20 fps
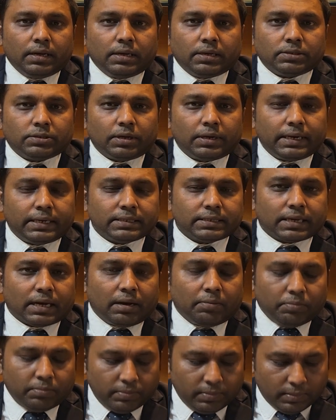So let's
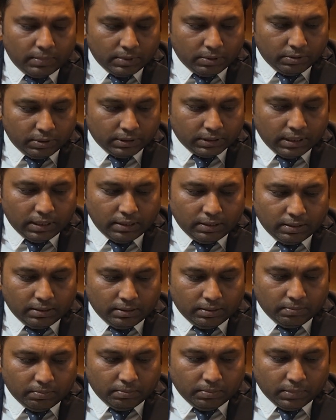come with the
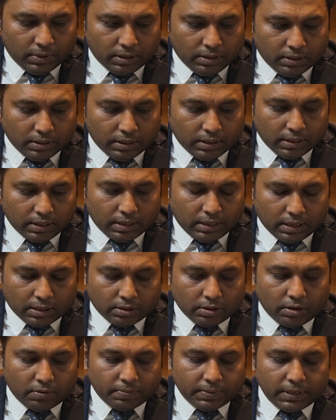
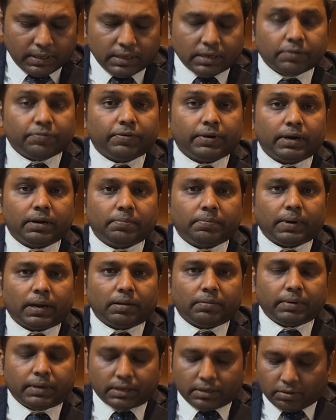cutoff in different
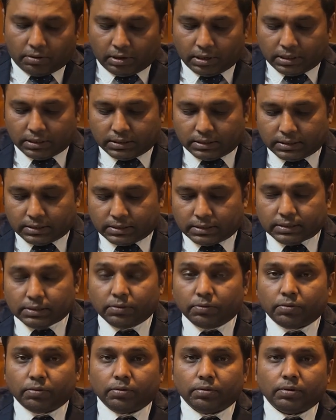private colleges.
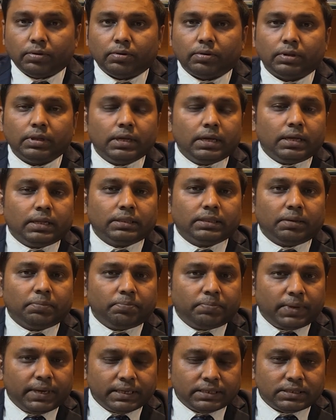The
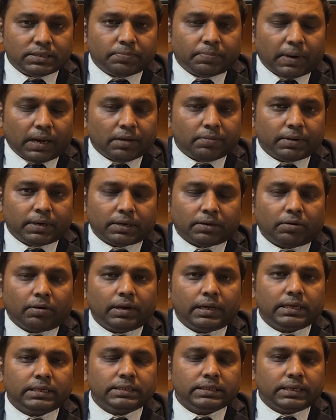best private
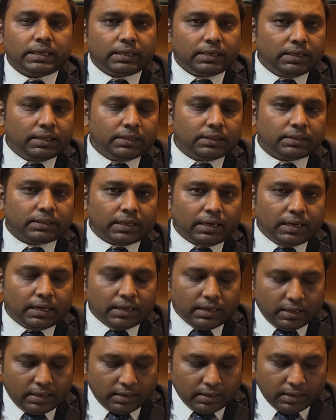college in
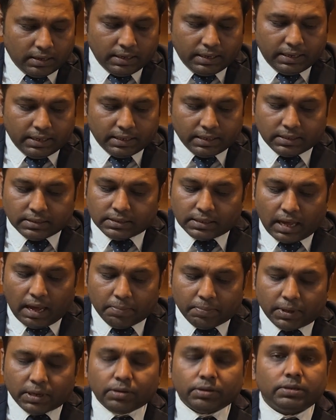Telangana, it is
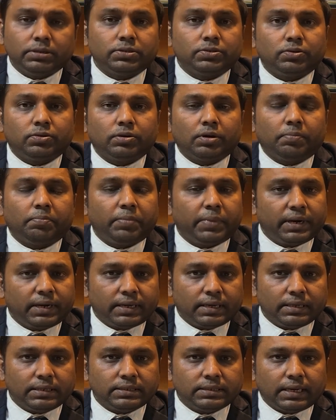Apollo Institute of
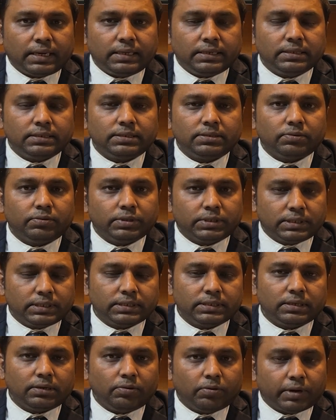Medical Science, which
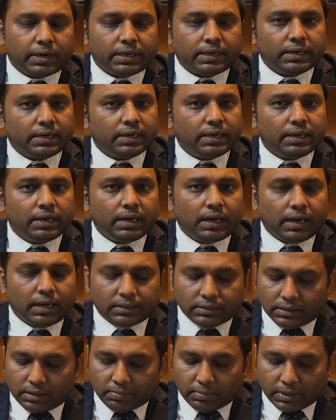is located in
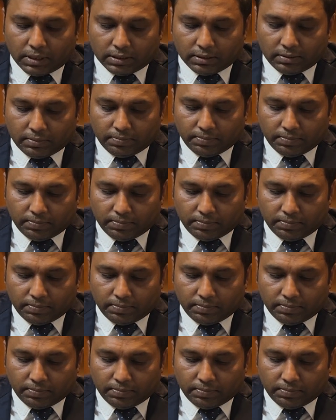Hyderabad.